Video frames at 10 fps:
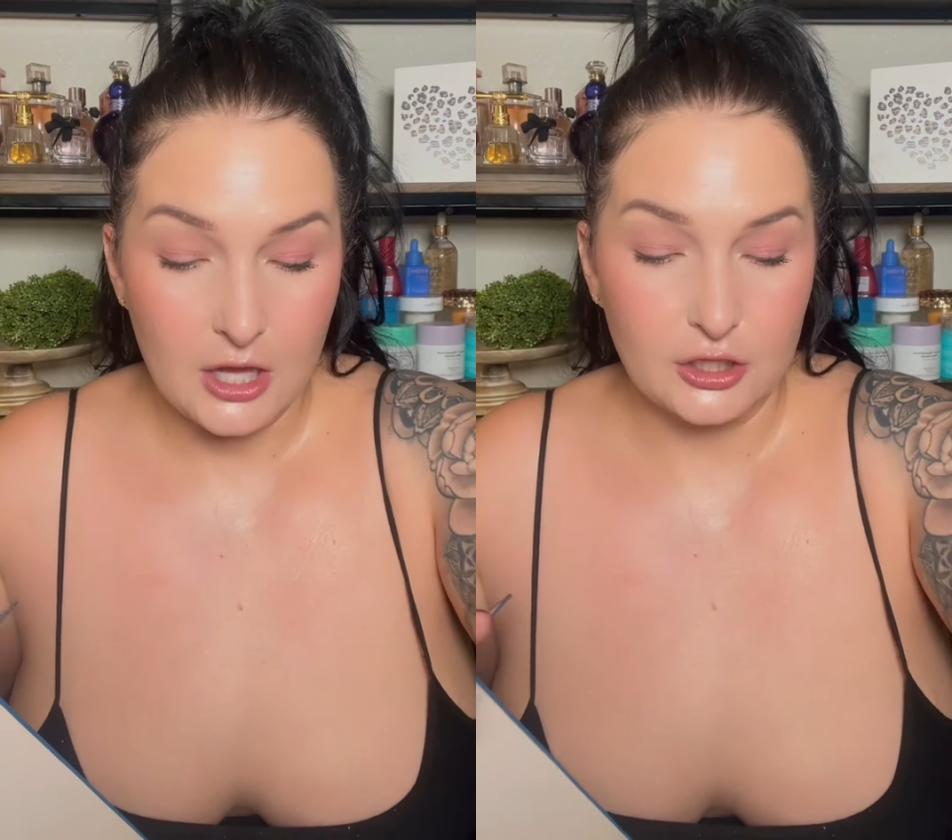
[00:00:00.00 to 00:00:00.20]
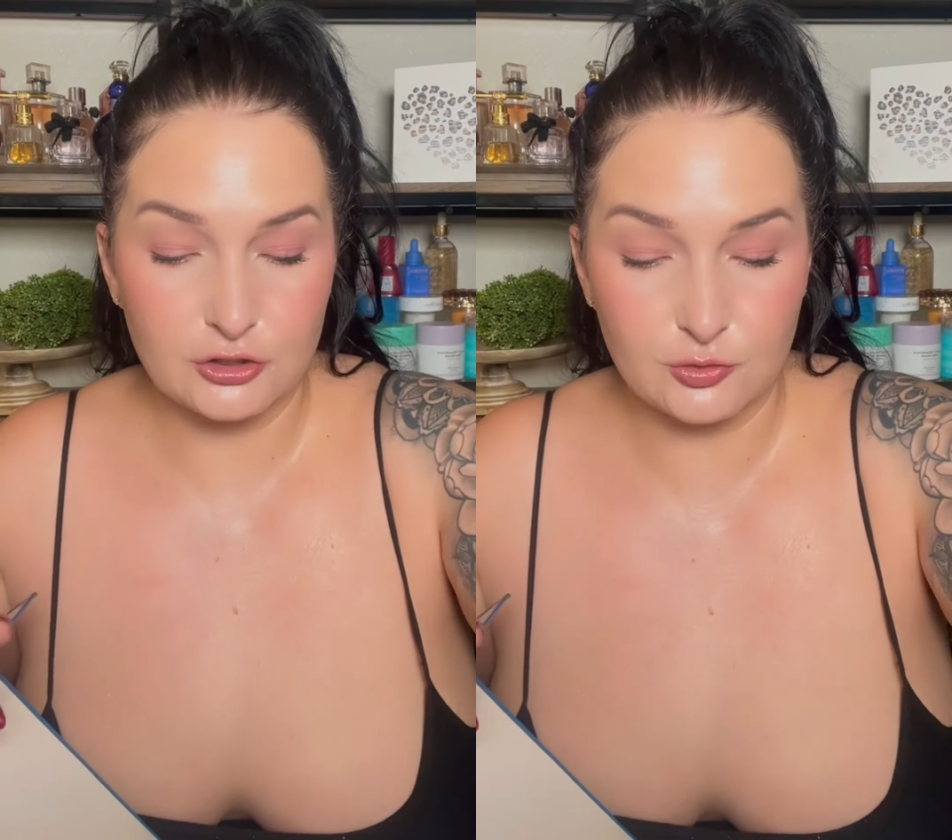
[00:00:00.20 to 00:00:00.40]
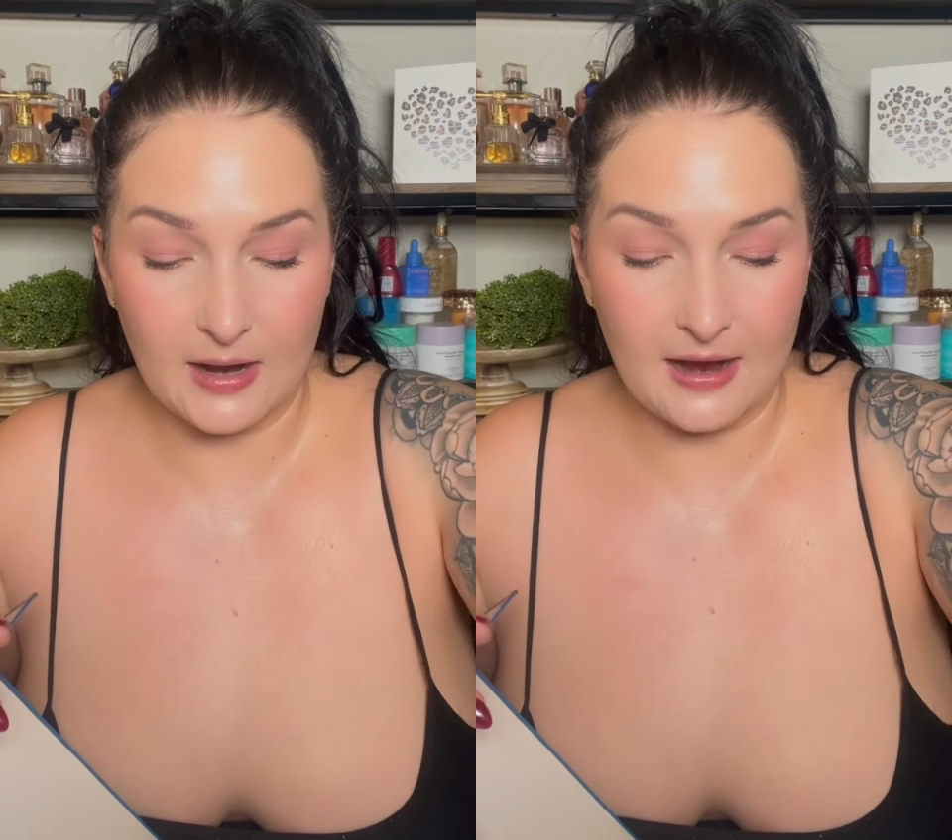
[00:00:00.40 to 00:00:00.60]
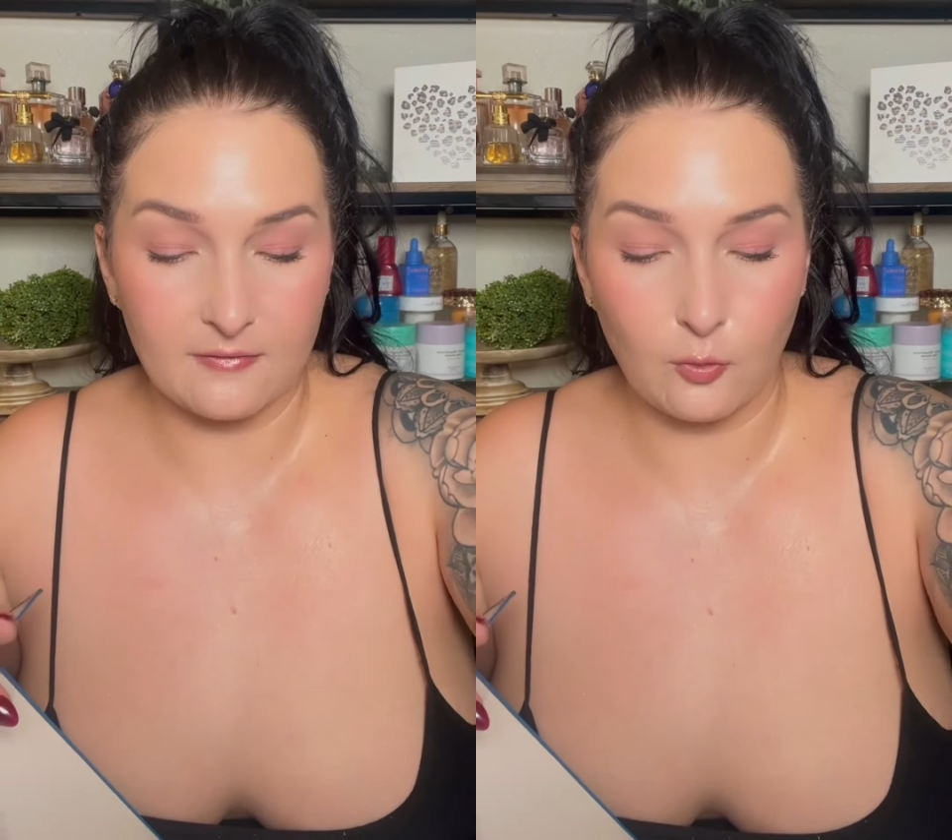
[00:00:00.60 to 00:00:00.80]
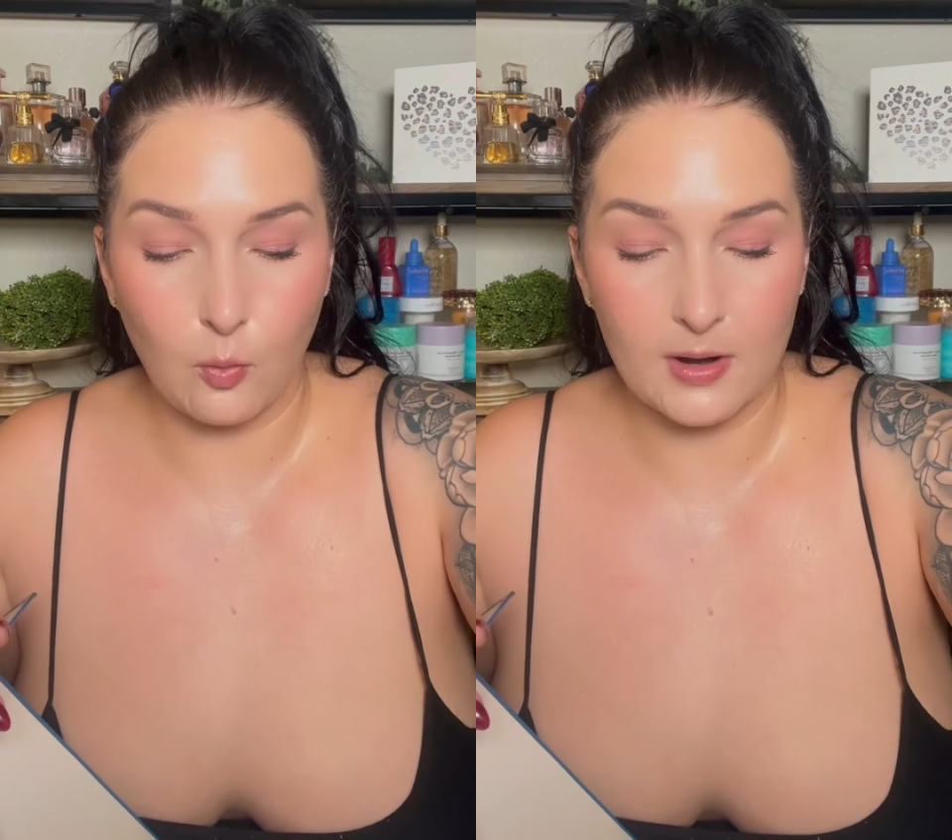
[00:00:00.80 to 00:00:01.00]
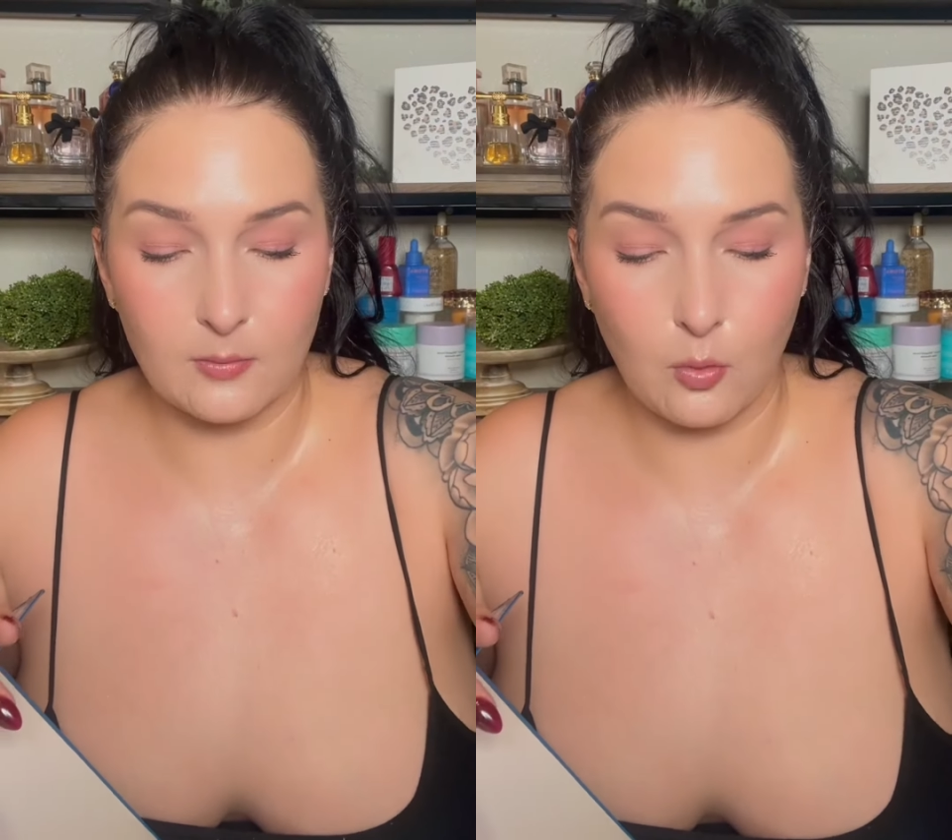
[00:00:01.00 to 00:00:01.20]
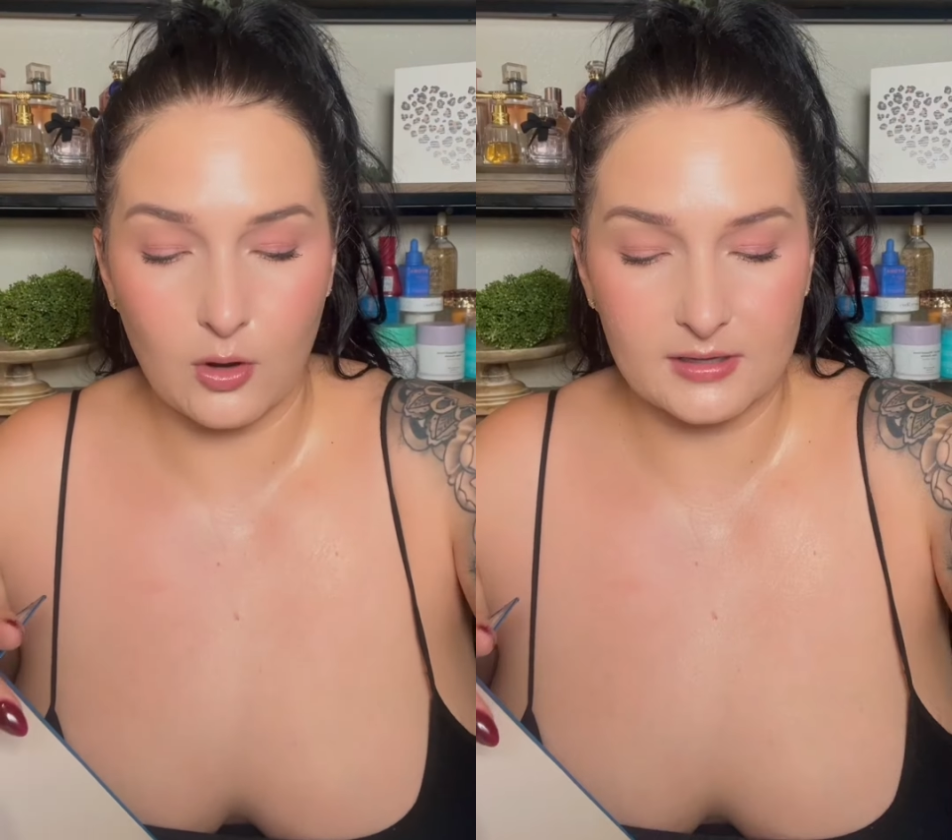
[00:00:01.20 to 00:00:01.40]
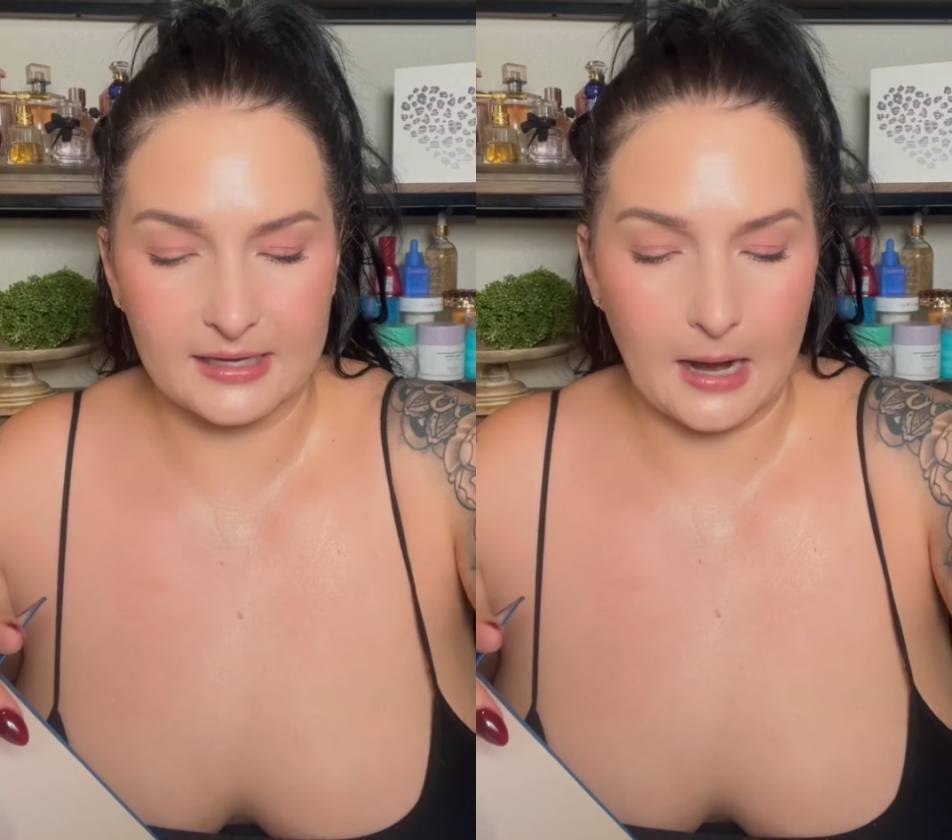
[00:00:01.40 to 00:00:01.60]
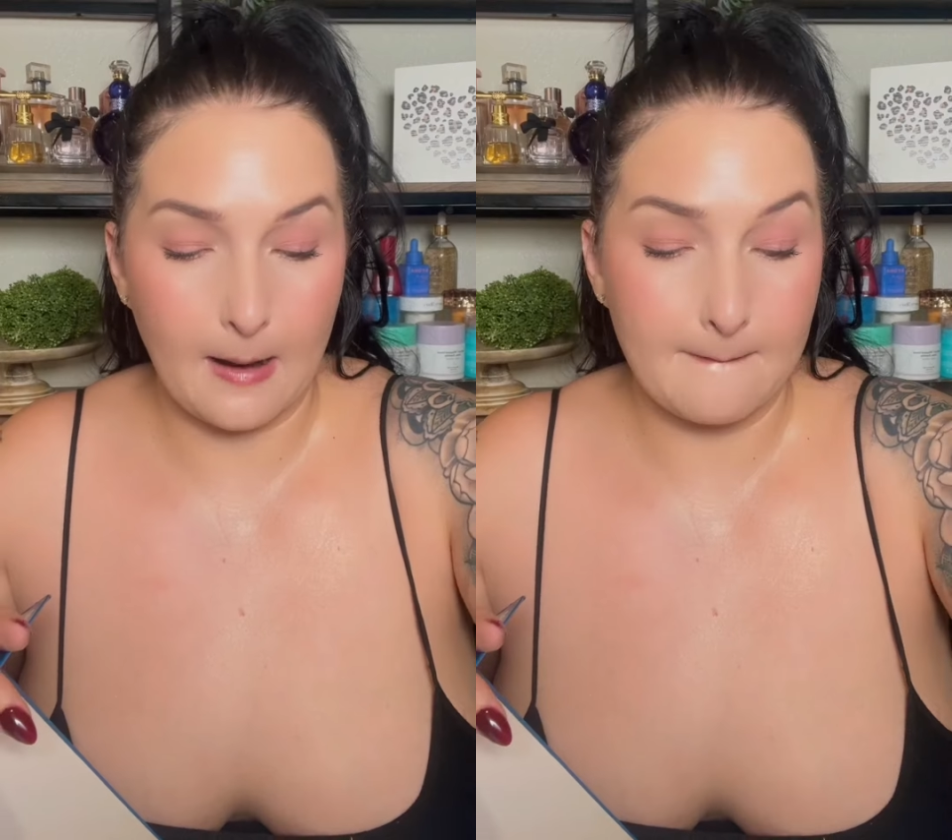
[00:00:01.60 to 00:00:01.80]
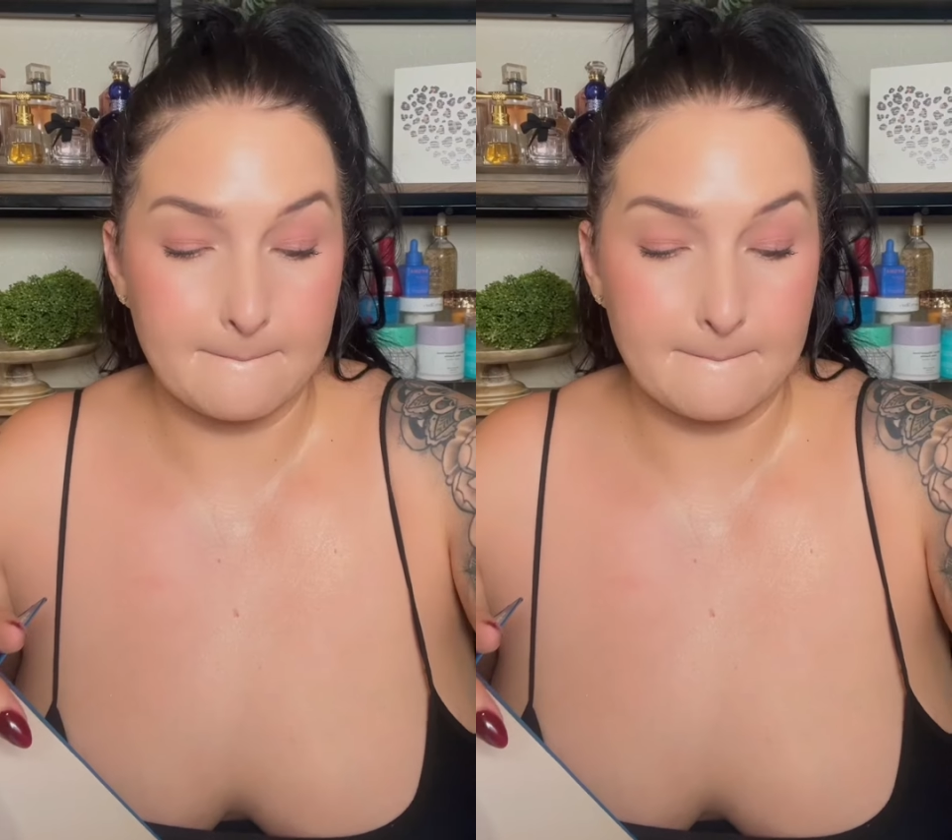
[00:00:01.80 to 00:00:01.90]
You do have one more like a